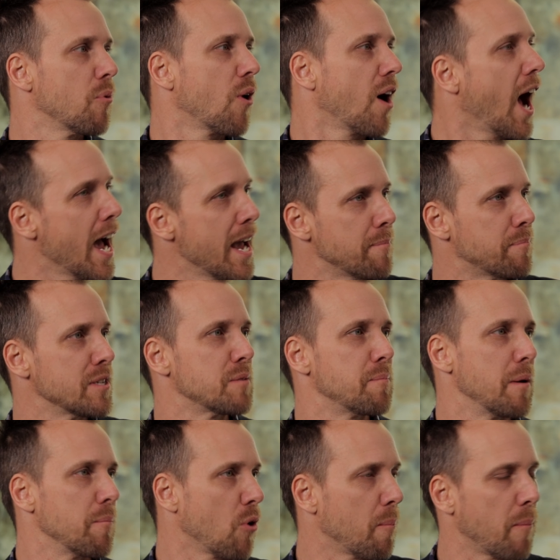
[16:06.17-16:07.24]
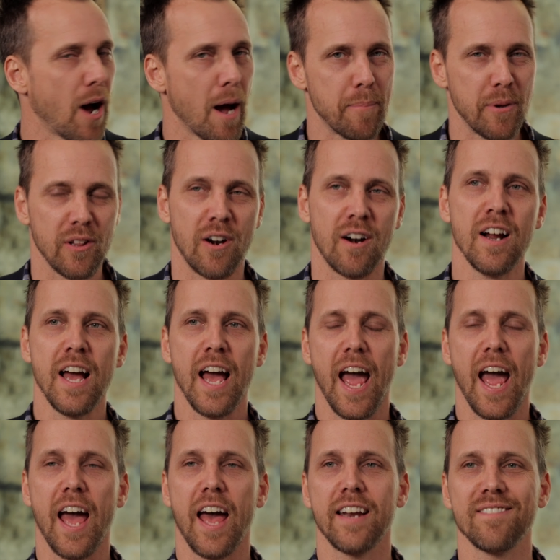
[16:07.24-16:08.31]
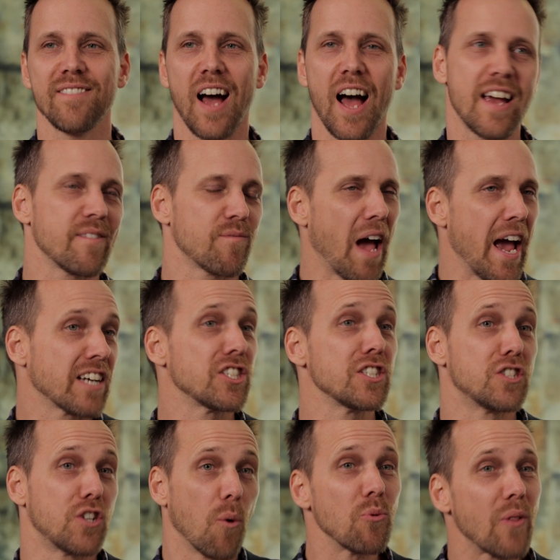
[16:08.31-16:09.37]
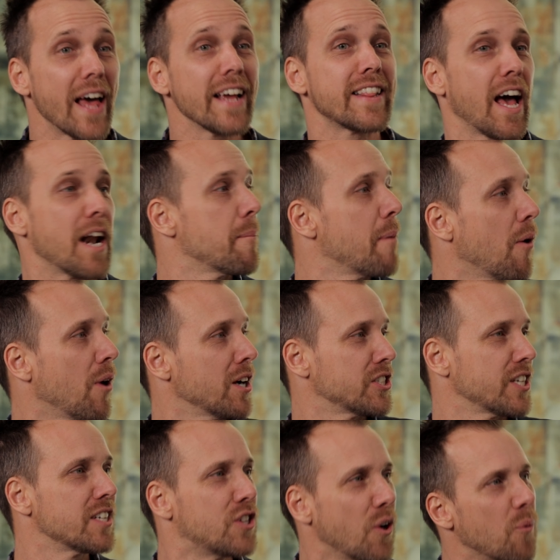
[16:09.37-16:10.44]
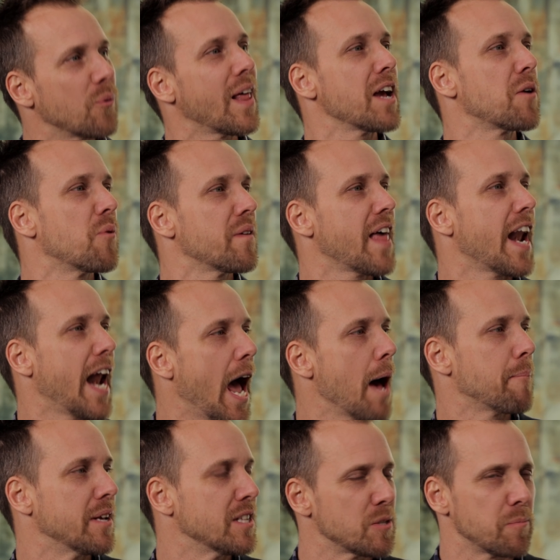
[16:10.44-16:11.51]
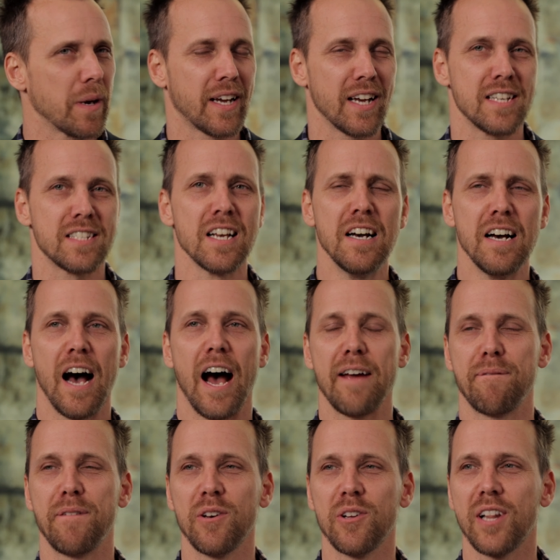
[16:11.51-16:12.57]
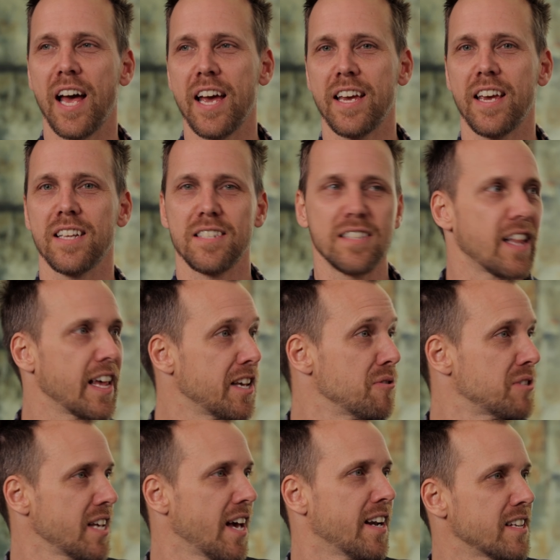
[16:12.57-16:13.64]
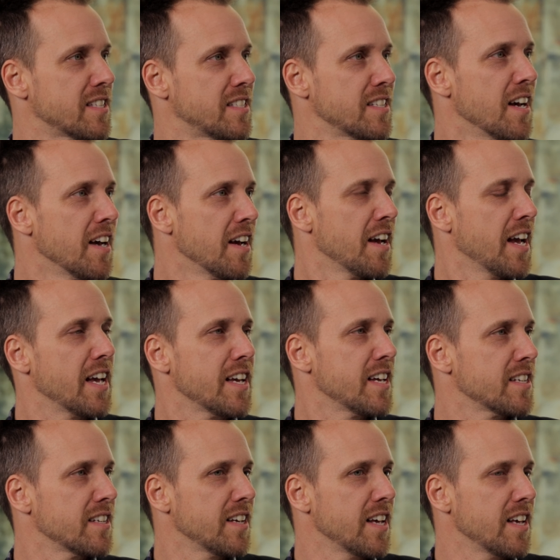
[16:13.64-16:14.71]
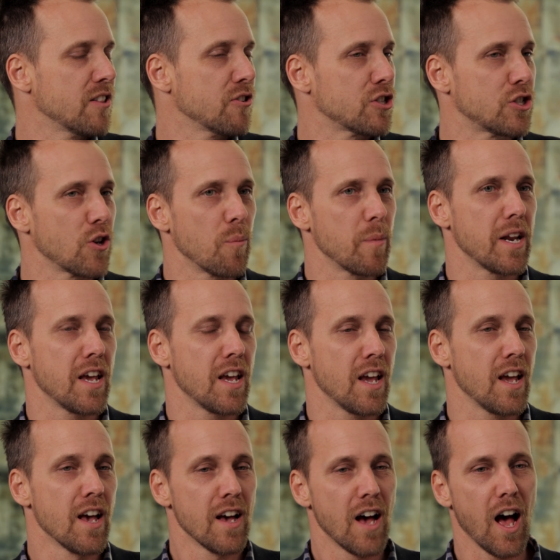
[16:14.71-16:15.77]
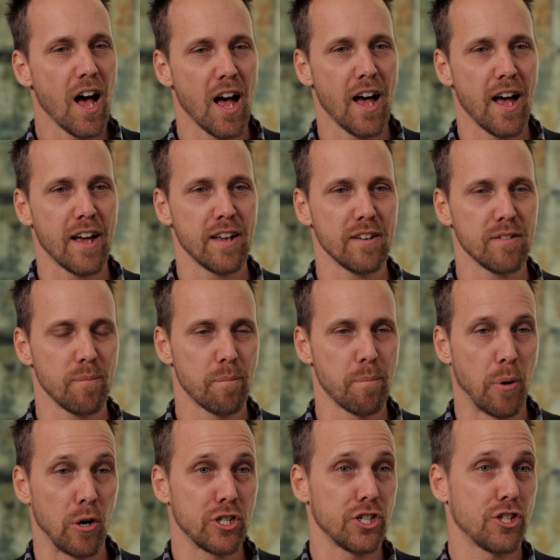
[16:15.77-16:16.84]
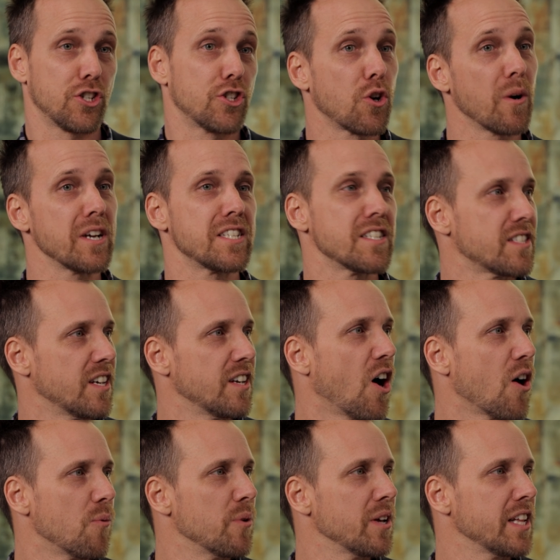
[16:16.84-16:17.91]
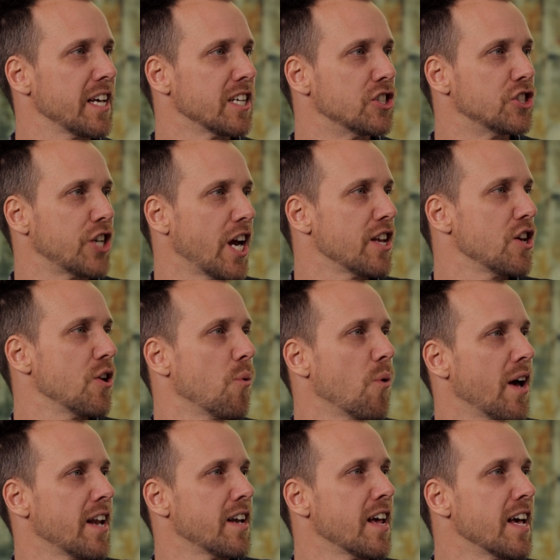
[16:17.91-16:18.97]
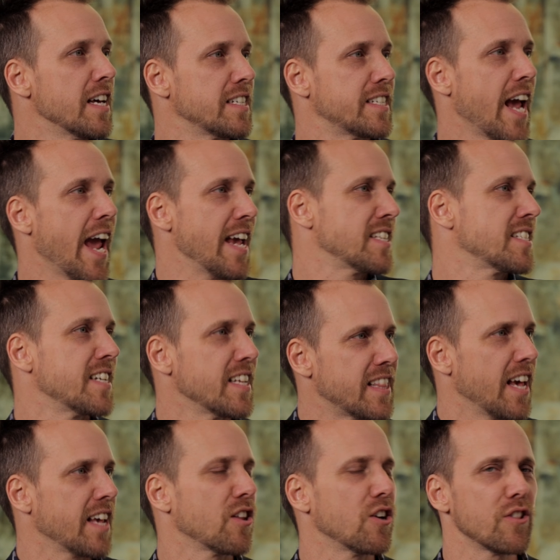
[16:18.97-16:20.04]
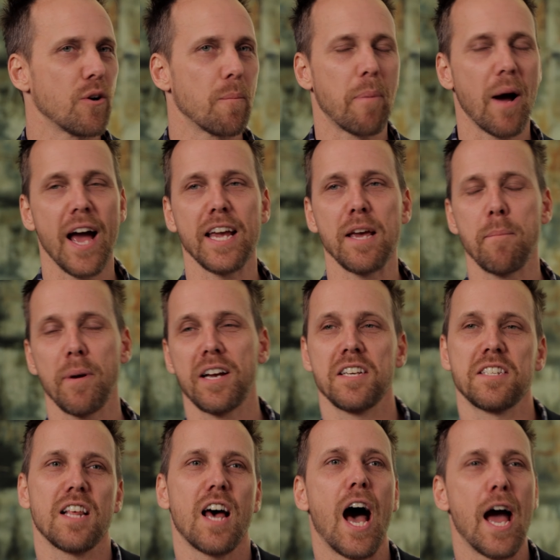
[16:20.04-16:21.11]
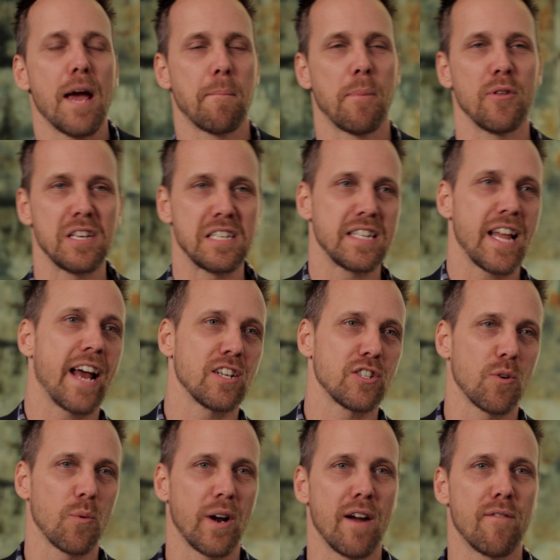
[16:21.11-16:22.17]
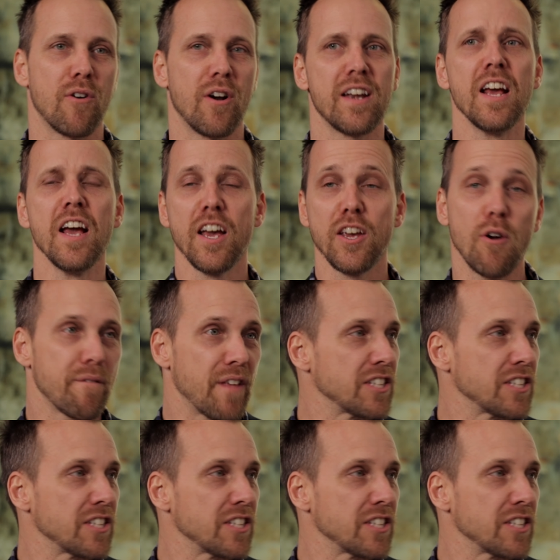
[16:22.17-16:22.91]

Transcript: more hyped, it's been more popular, and I, I actually don't like that about watches. I don't like when that happens because I feel like it's, like you said, it's, it, it there's so many, uh, purchase choices that aren't really a genuine taste and thing. They're, they're mm. buying it because of the hype or the status or whatever. And you know, if